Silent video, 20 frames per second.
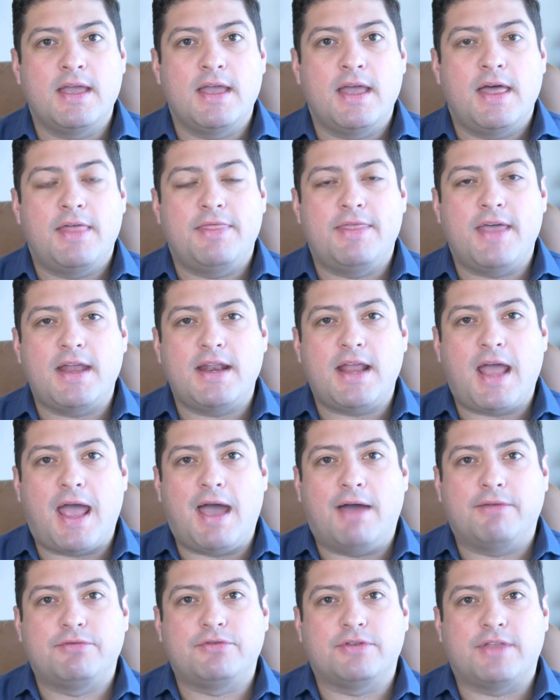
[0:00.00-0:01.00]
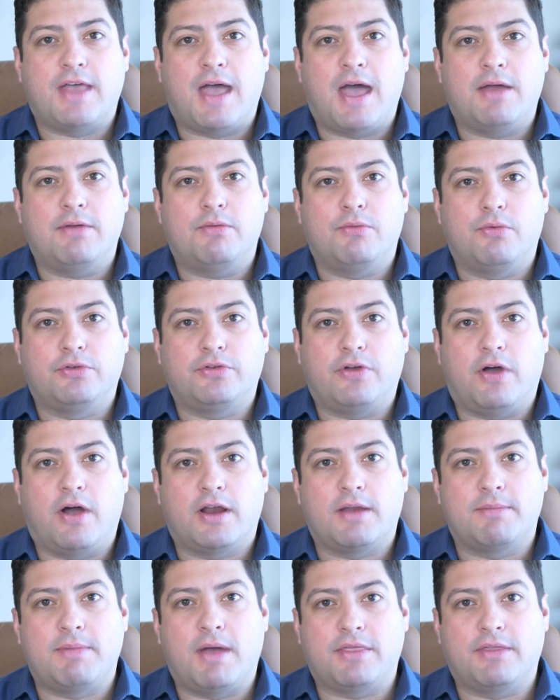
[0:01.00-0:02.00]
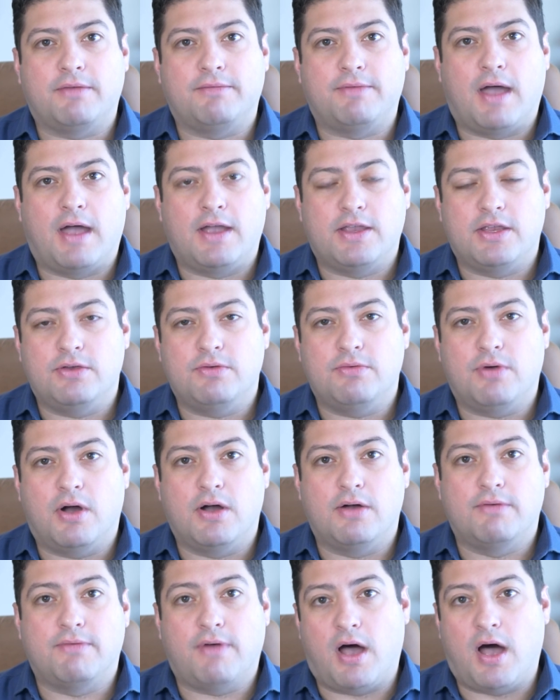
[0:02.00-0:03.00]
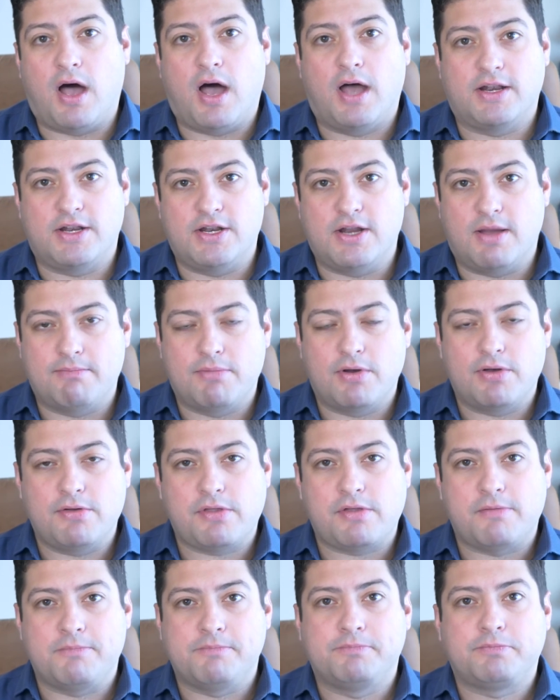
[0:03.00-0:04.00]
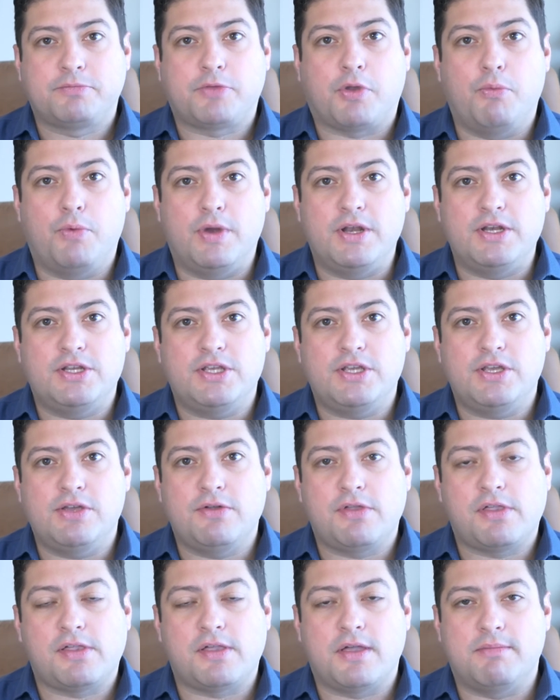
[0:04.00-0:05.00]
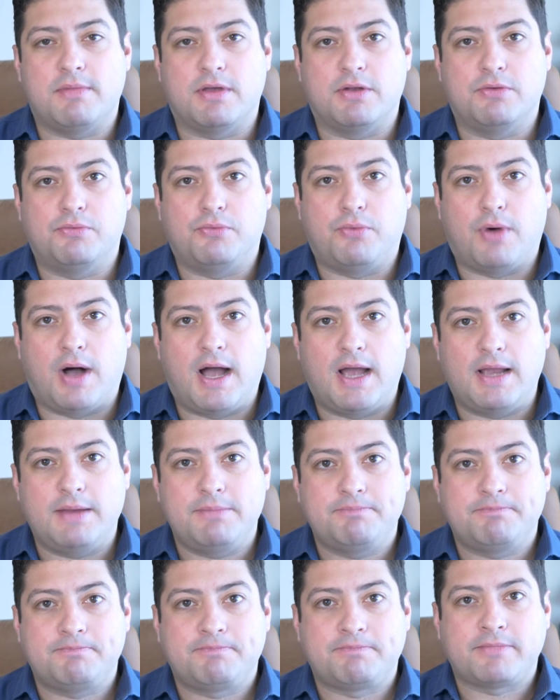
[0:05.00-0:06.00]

Then after that, we'll talk about the value of odd numbers, when to use them and why.